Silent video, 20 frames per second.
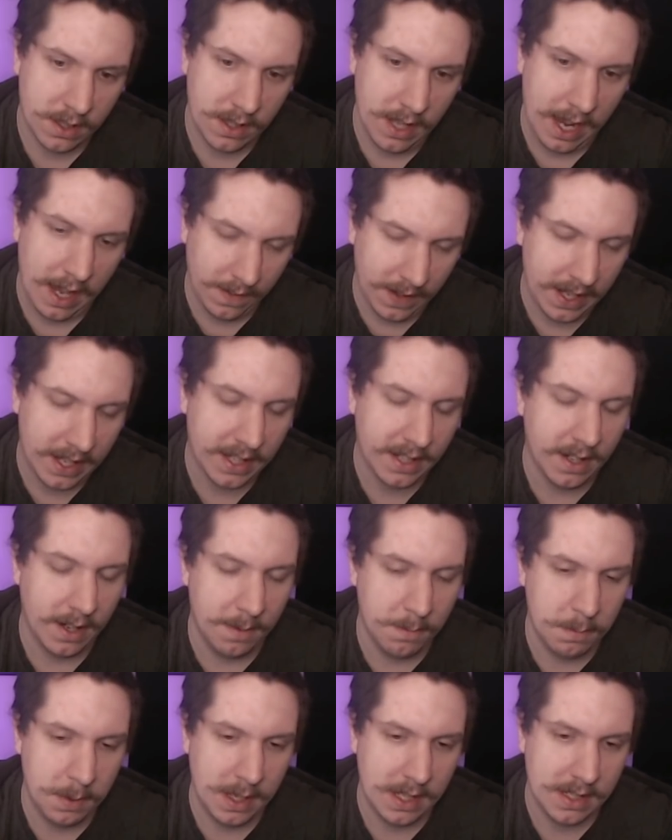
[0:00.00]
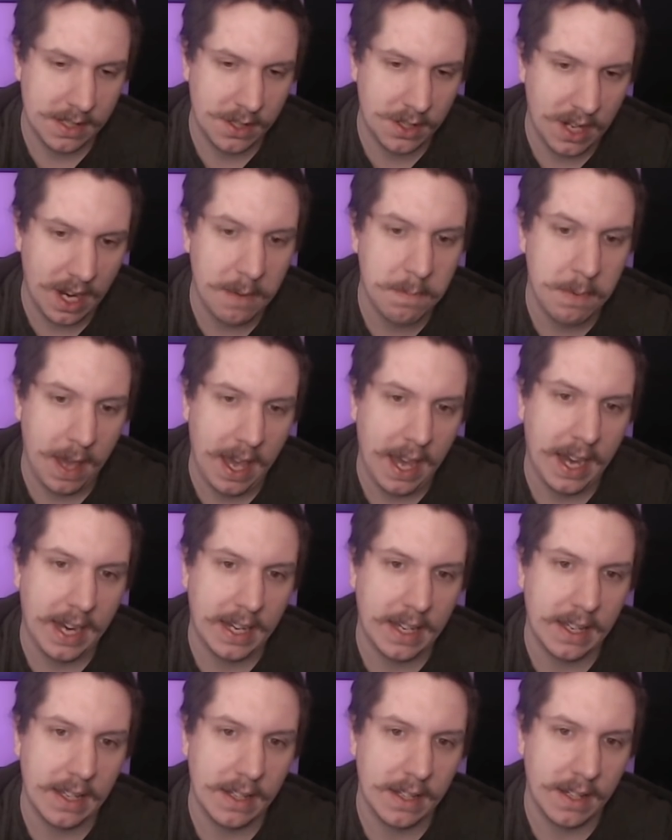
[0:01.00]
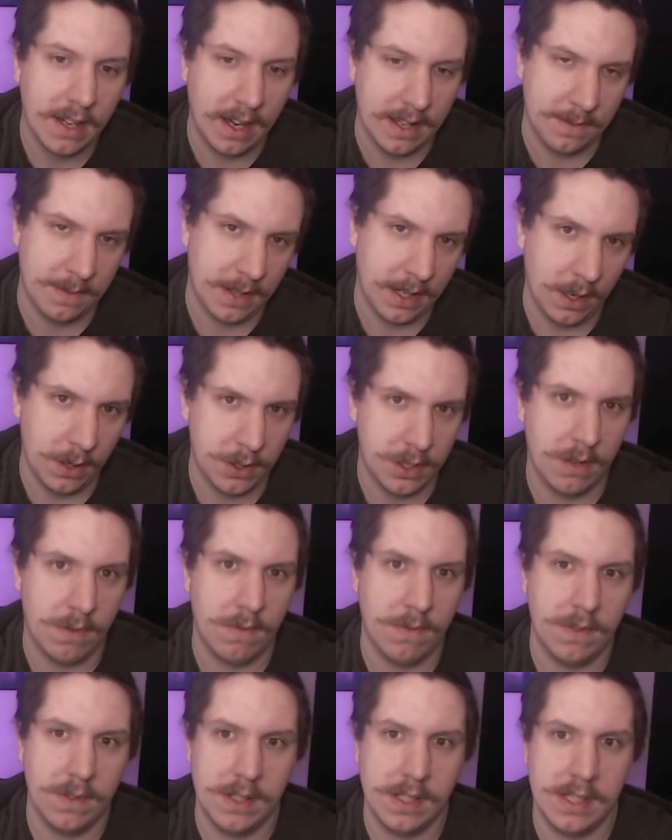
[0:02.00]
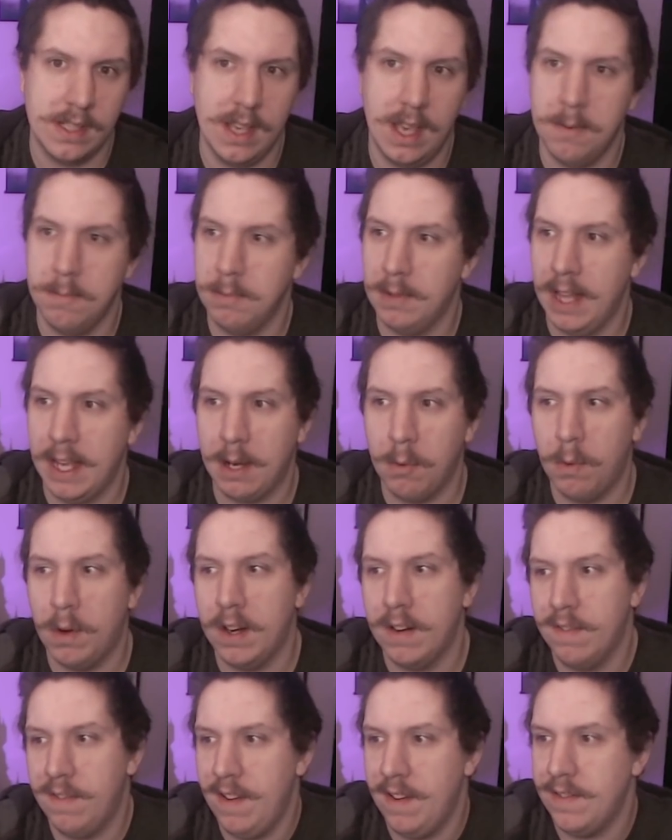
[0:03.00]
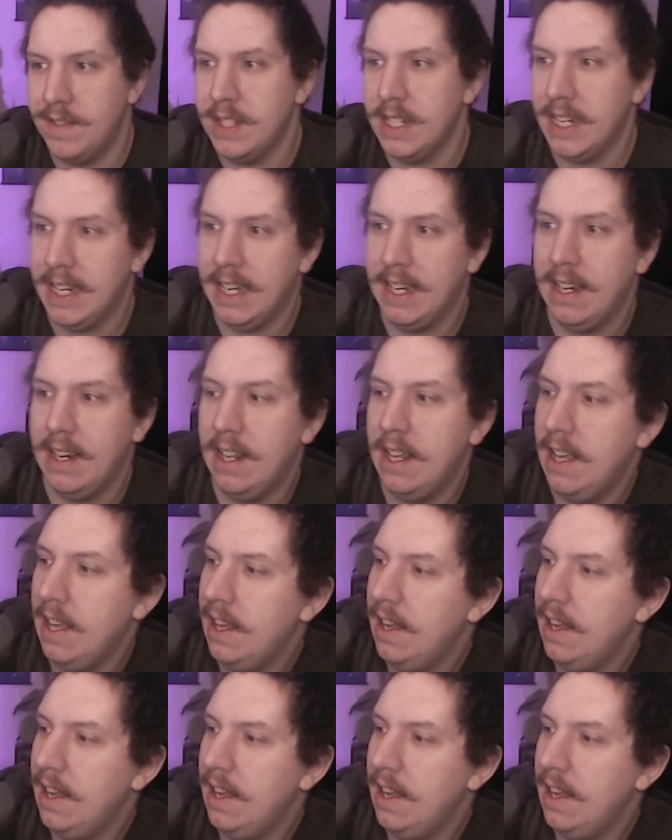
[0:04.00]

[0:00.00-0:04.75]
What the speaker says: Alien Compass, Jetpack, Cosmic Ocean sub like 115